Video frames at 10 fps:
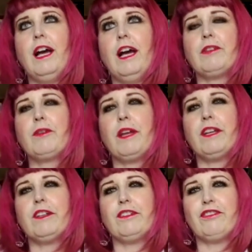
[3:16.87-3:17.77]
I was quite
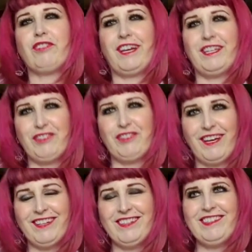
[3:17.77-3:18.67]
a shy
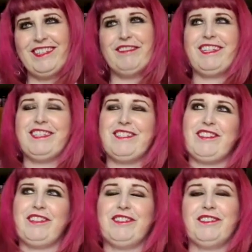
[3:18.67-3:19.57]
child, even
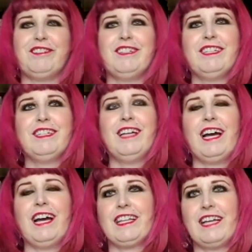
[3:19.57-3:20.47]
into
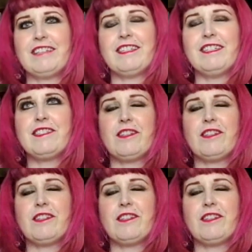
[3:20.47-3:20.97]
adolescence.